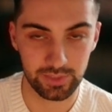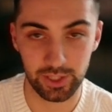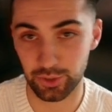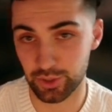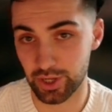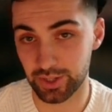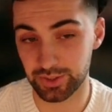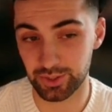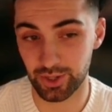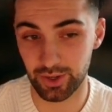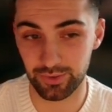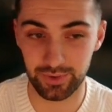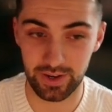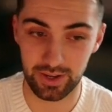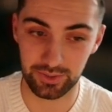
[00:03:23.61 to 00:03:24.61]
It'll cut the
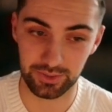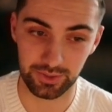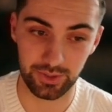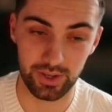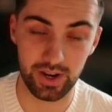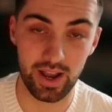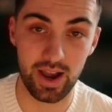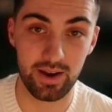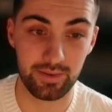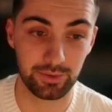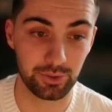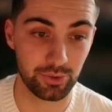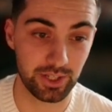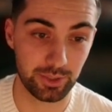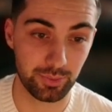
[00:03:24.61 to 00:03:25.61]
dolphin out, so you now have a
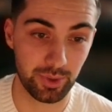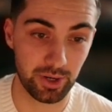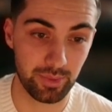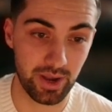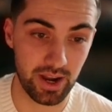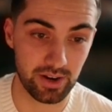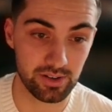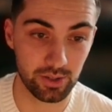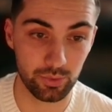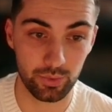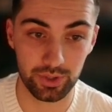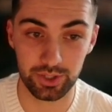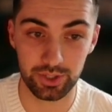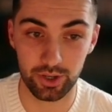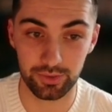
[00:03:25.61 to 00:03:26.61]
transparent background
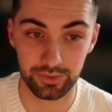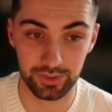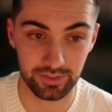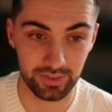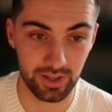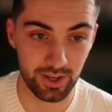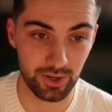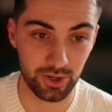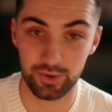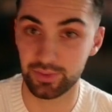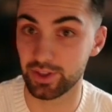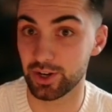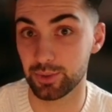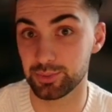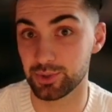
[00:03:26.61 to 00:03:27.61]
with a dolphin. I don't know if
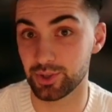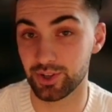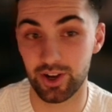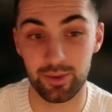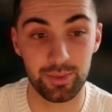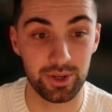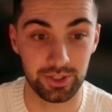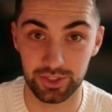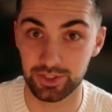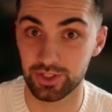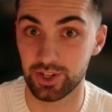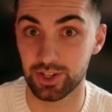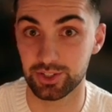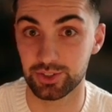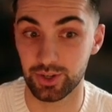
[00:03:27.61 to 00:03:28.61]
that helps you at all, but just
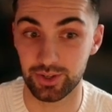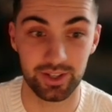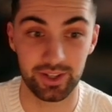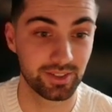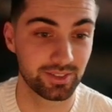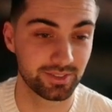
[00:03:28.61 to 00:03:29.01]
thought I'd show you.